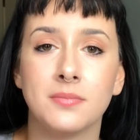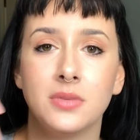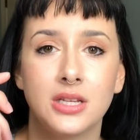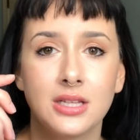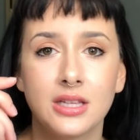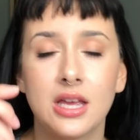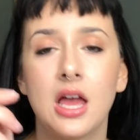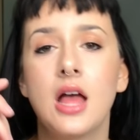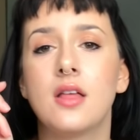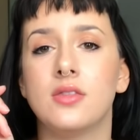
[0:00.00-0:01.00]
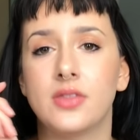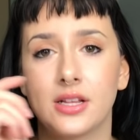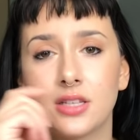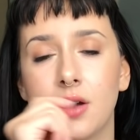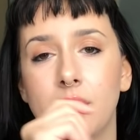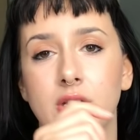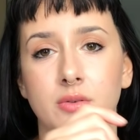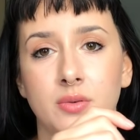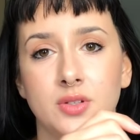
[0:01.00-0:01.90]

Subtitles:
immediately, and that's how I knew it